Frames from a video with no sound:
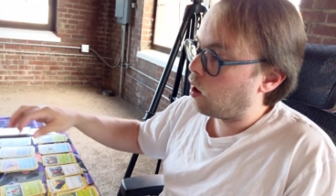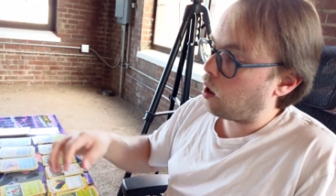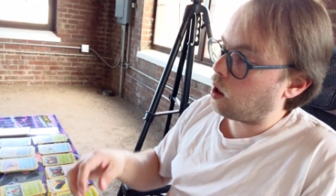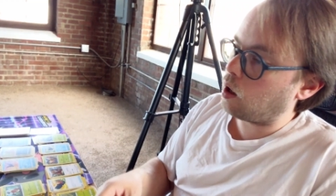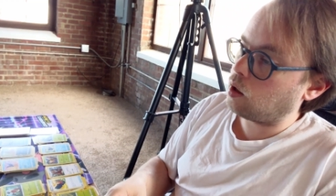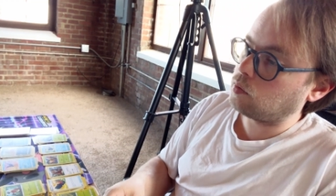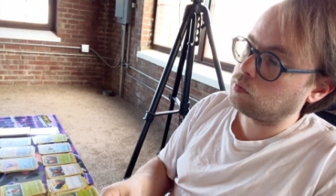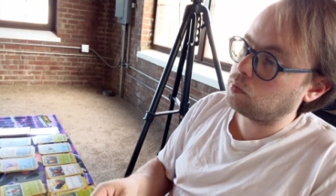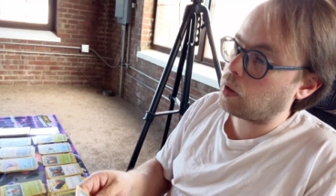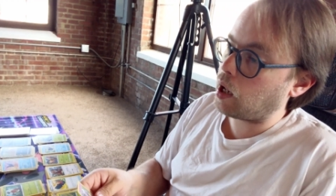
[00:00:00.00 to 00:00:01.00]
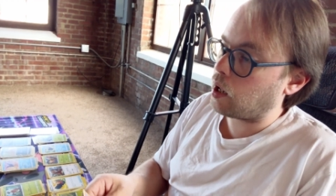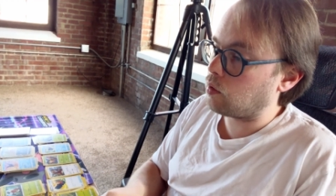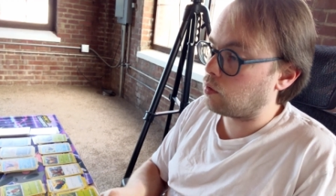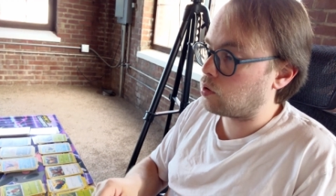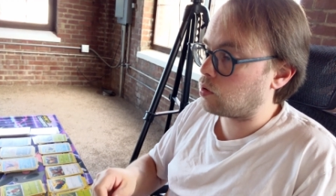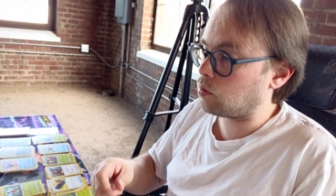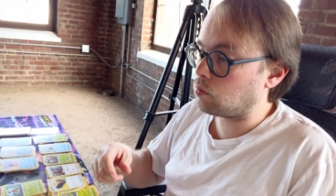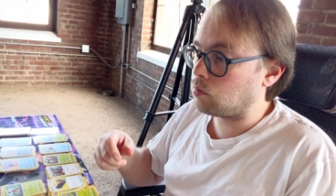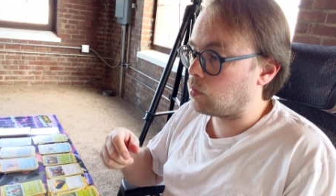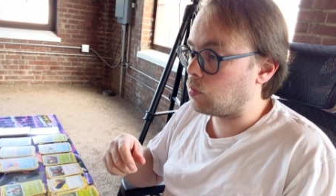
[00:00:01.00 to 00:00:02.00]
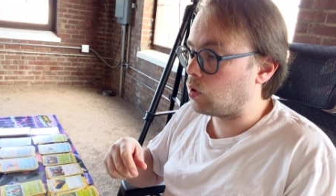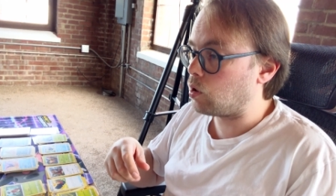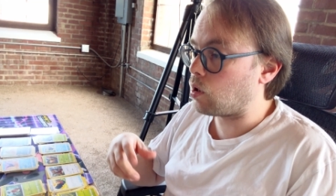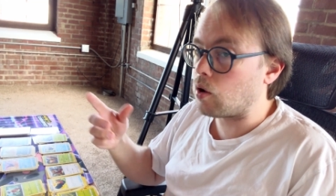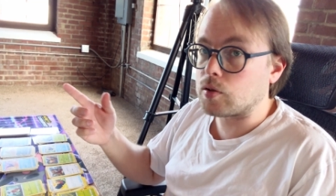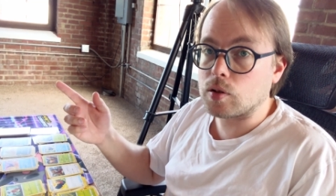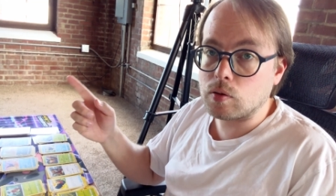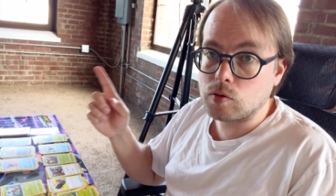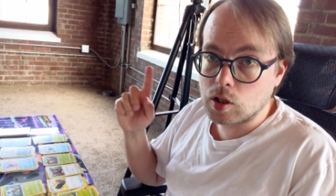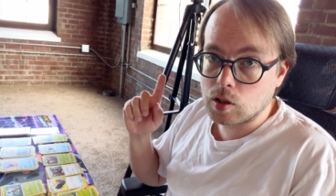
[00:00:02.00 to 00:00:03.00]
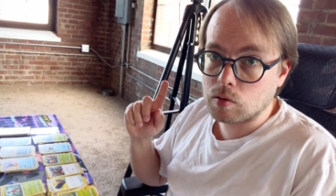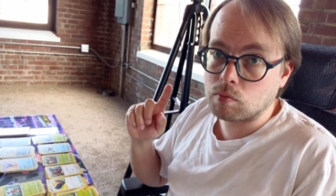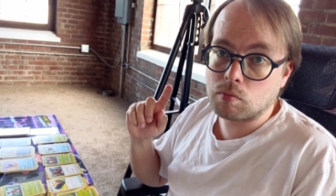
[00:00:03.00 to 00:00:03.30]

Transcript: And you can also just